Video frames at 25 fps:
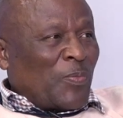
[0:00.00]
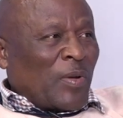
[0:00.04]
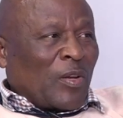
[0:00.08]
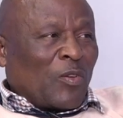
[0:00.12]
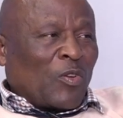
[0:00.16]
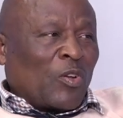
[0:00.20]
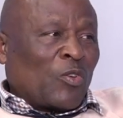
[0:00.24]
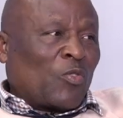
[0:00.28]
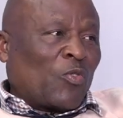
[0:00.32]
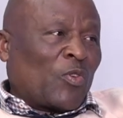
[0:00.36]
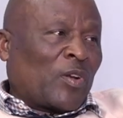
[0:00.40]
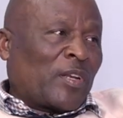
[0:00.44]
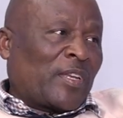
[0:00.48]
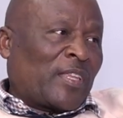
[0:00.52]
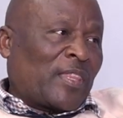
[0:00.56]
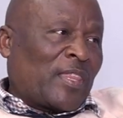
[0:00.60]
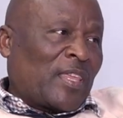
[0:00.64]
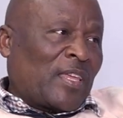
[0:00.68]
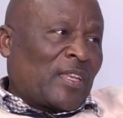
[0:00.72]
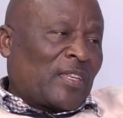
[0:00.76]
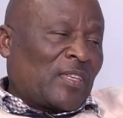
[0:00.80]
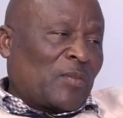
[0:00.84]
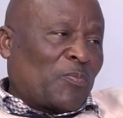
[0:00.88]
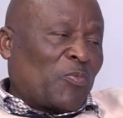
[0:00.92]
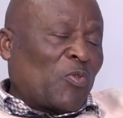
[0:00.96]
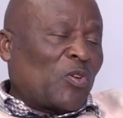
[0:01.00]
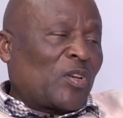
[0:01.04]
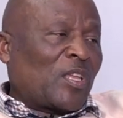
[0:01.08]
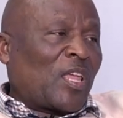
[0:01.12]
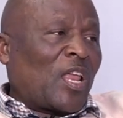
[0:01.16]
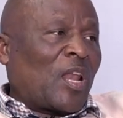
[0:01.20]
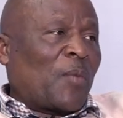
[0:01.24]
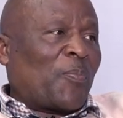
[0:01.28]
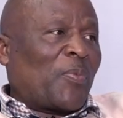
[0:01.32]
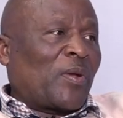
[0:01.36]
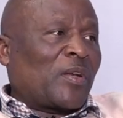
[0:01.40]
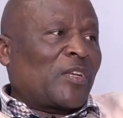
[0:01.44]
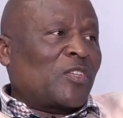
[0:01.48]
But not only that,
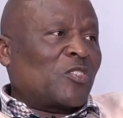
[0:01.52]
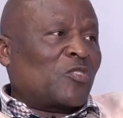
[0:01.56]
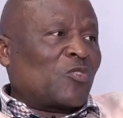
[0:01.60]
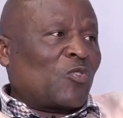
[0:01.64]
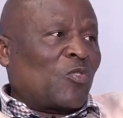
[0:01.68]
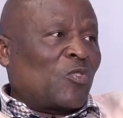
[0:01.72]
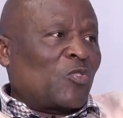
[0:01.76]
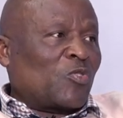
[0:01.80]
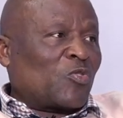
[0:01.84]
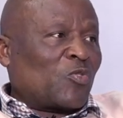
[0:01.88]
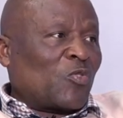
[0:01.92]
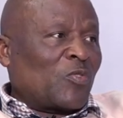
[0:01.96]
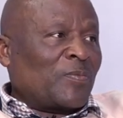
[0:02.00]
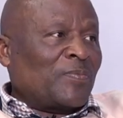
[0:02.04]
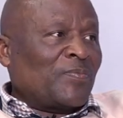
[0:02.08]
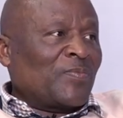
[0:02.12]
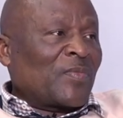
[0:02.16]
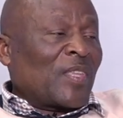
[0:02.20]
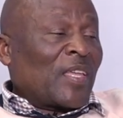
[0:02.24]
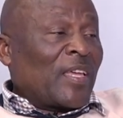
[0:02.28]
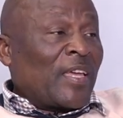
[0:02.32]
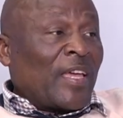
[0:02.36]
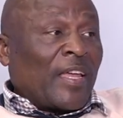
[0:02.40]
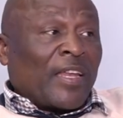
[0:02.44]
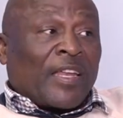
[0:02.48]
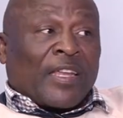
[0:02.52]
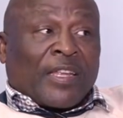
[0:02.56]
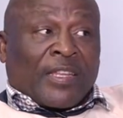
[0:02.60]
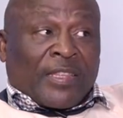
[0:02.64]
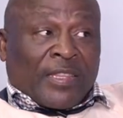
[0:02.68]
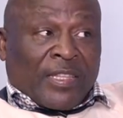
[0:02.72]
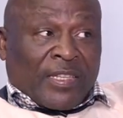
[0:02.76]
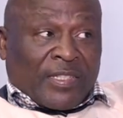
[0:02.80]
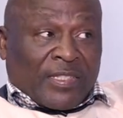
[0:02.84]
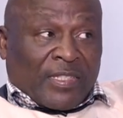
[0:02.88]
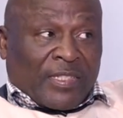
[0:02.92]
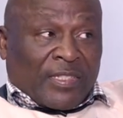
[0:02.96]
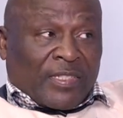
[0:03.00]
political parties also, and in
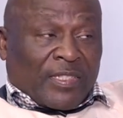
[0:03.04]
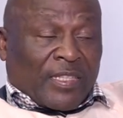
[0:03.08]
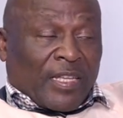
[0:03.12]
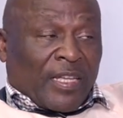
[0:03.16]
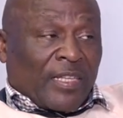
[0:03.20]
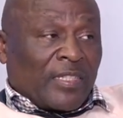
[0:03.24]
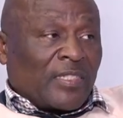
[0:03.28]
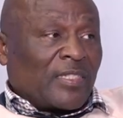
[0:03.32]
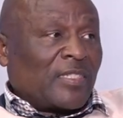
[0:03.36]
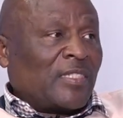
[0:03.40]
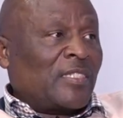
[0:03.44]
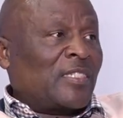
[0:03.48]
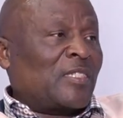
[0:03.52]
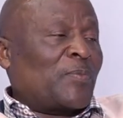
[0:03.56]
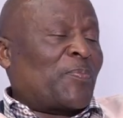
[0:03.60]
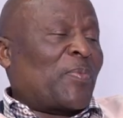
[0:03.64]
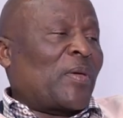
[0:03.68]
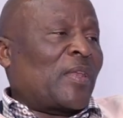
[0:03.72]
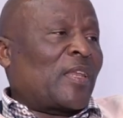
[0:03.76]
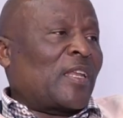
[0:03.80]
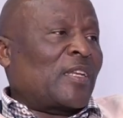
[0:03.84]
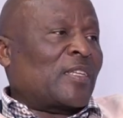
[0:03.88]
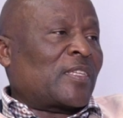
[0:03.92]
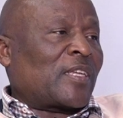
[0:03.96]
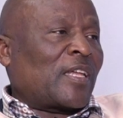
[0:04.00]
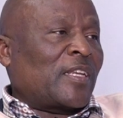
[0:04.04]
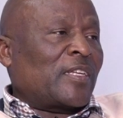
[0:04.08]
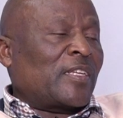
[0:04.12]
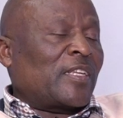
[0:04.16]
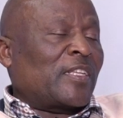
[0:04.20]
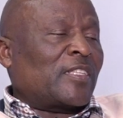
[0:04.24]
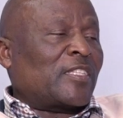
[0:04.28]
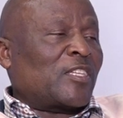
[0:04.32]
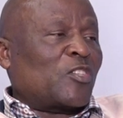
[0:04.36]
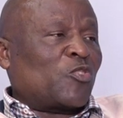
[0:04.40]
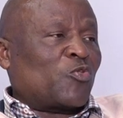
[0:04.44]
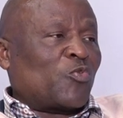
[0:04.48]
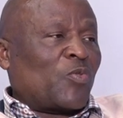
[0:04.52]
this instance, independent
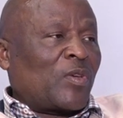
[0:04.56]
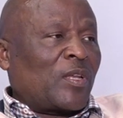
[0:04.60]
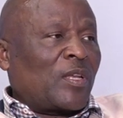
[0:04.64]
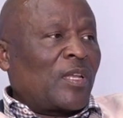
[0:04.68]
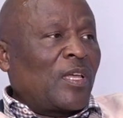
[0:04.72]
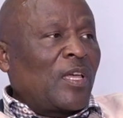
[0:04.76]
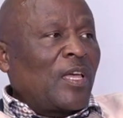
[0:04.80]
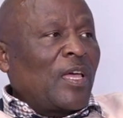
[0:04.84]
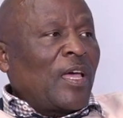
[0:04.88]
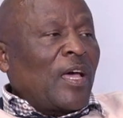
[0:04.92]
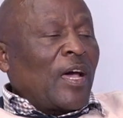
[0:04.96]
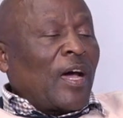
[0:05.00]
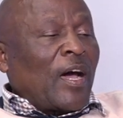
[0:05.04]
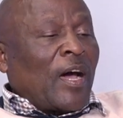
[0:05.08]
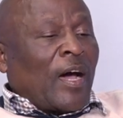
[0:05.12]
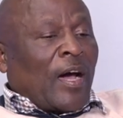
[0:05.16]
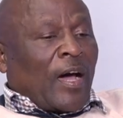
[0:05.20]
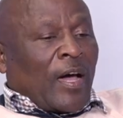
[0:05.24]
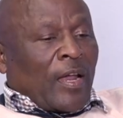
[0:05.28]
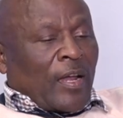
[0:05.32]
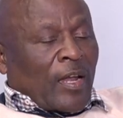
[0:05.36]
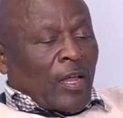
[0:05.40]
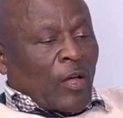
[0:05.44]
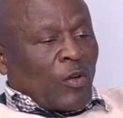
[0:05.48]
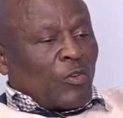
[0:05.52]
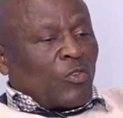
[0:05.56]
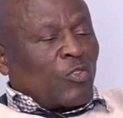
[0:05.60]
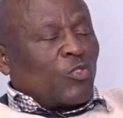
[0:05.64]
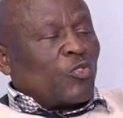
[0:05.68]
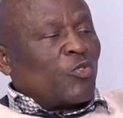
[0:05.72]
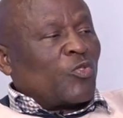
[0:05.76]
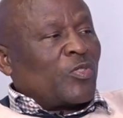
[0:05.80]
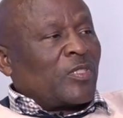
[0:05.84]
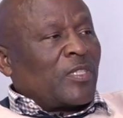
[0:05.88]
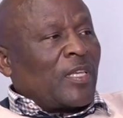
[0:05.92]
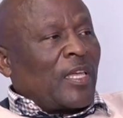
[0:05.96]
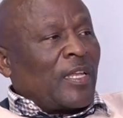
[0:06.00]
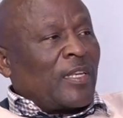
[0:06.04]
candidates as well, are allowed
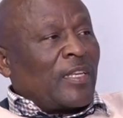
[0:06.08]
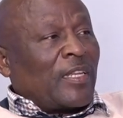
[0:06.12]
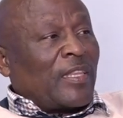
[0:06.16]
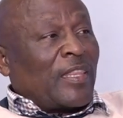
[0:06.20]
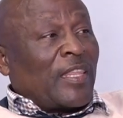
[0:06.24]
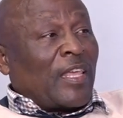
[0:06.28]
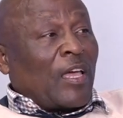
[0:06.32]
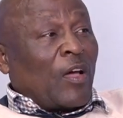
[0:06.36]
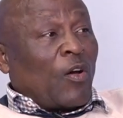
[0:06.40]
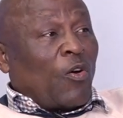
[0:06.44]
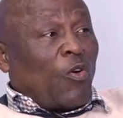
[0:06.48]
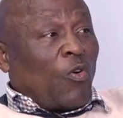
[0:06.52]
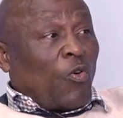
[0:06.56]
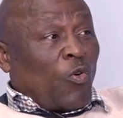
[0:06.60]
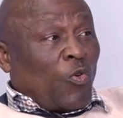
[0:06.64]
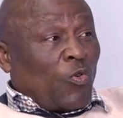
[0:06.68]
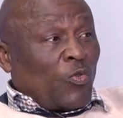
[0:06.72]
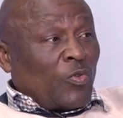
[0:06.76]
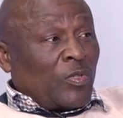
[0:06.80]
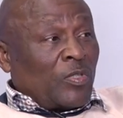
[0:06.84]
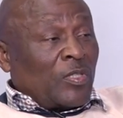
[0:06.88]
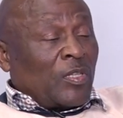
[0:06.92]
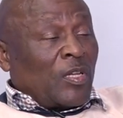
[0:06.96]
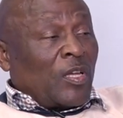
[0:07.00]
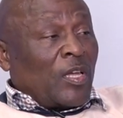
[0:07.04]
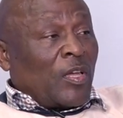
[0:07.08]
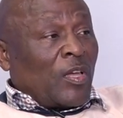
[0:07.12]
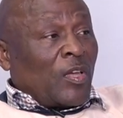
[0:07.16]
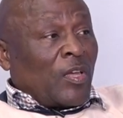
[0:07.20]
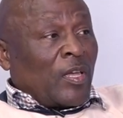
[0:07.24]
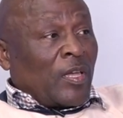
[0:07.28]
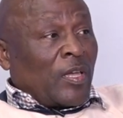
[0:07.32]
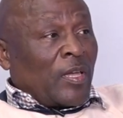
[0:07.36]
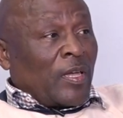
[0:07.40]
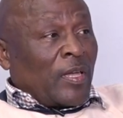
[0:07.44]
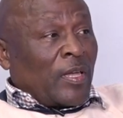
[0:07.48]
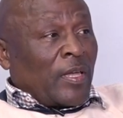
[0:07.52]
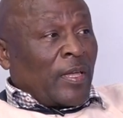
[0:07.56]
to send their own
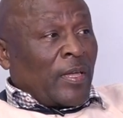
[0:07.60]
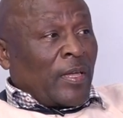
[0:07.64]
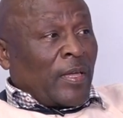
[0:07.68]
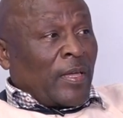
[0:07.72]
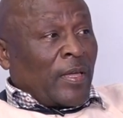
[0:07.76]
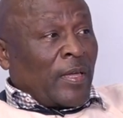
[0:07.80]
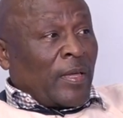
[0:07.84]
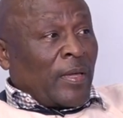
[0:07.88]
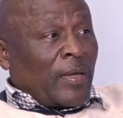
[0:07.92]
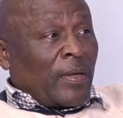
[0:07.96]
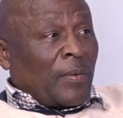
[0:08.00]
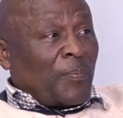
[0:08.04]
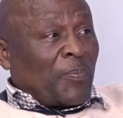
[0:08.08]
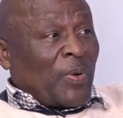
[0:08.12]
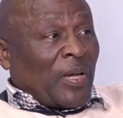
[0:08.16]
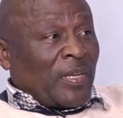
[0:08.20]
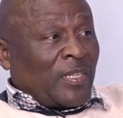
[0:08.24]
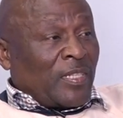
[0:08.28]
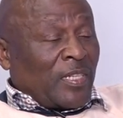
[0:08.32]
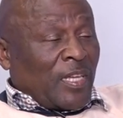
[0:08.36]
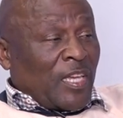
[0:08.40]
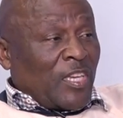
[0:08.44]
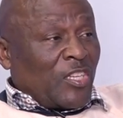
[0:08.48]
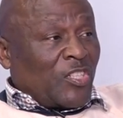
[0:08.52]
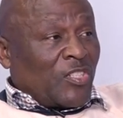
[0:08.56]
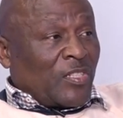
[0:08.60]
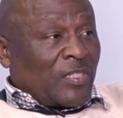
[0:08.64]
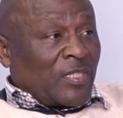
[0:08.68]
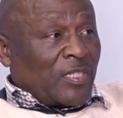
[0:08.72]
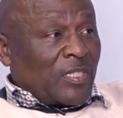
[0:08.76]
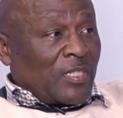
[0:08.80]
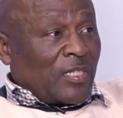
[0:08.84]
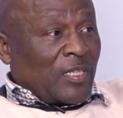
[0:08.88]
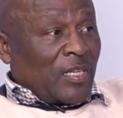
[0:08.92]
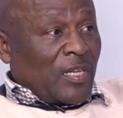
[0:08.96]
party agents